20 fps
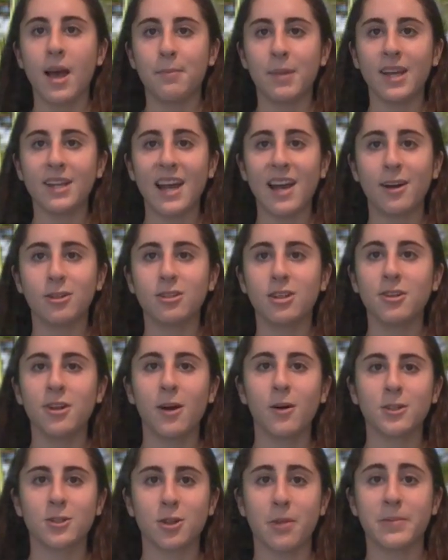By now, you
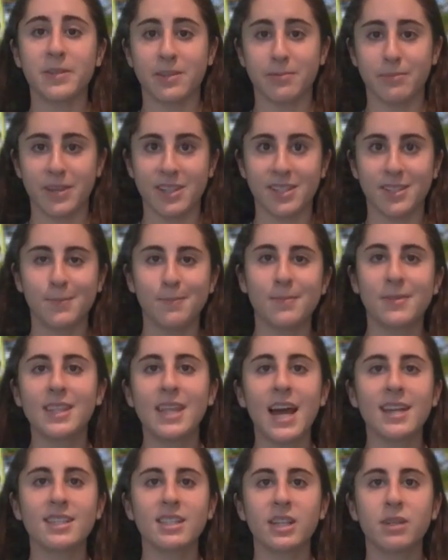know what tropism is.
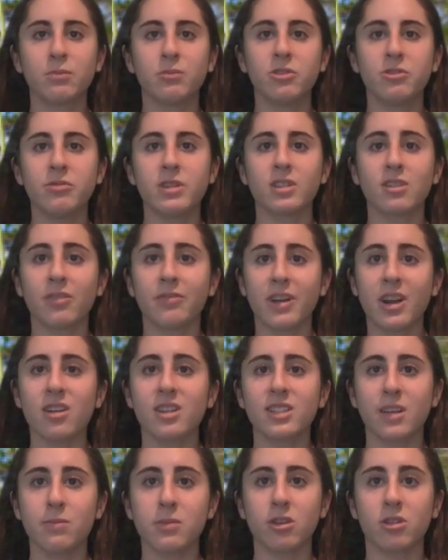Monastic movements are very
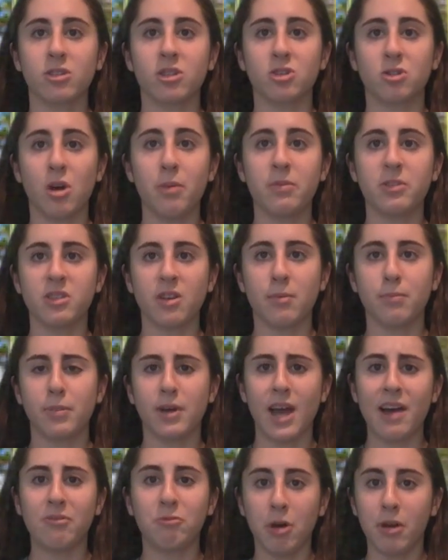similar to tropism,
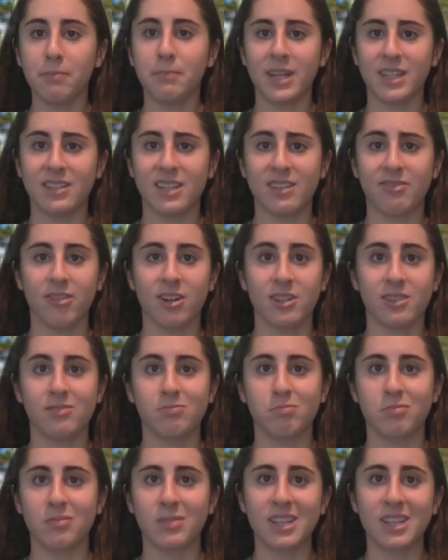but have one big difference.